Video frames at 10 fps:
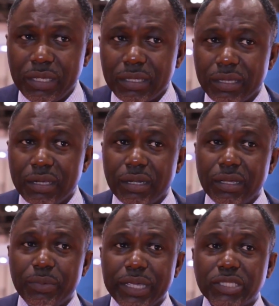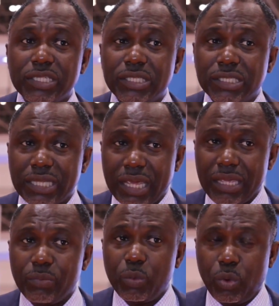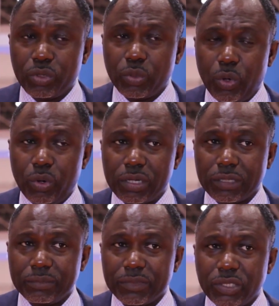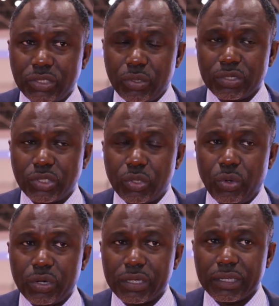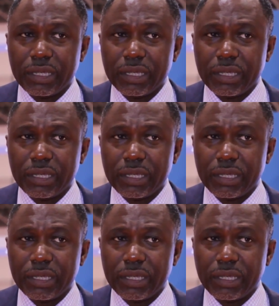we, we actually say we walk the walk and talk the talk.